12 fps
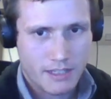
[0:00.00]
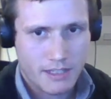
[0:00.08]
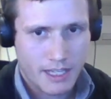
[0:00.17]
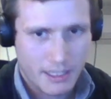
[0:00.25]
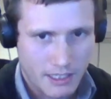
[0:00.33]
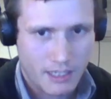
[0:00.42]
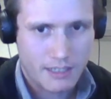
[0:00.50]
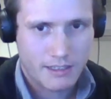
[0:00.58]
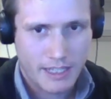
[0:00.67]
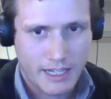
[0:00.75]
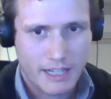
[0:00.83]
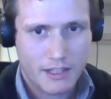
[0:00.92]
get done
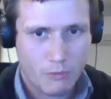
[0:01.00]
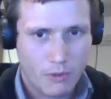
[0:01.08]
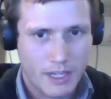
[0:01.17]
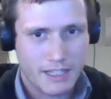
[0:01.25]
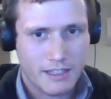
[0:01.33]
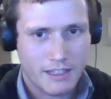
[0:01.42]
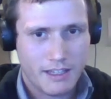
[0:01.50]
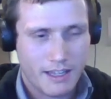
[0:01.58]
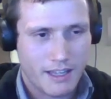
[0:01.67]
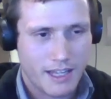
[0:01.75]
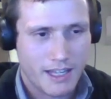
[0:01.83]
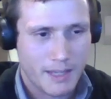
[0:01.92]
and get out of the way,
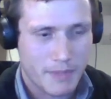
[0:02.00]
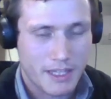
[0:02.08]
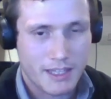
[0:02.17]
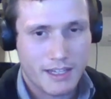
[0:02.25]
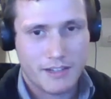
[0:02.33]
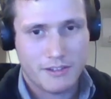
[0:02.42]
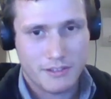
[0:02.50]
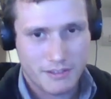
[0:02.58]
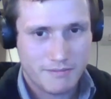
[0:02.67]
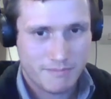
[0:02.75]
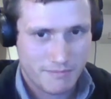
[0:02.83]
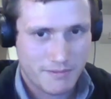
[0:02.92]
and then I could